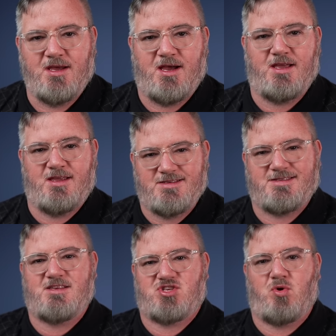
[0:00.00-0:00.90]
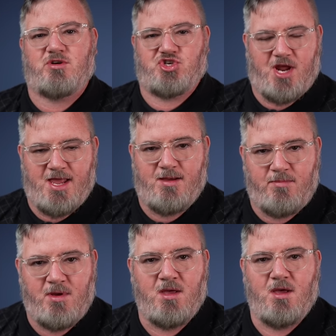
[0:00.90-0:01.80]
uh, is this your
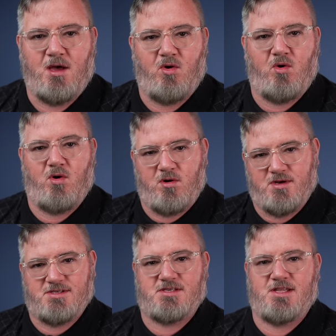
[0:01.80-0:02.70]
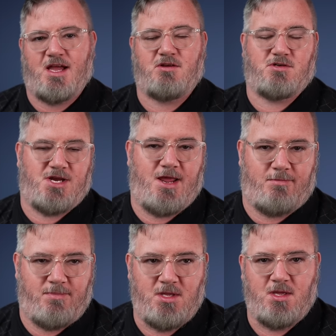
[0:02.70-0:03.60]
jam or, or, is this not your jam?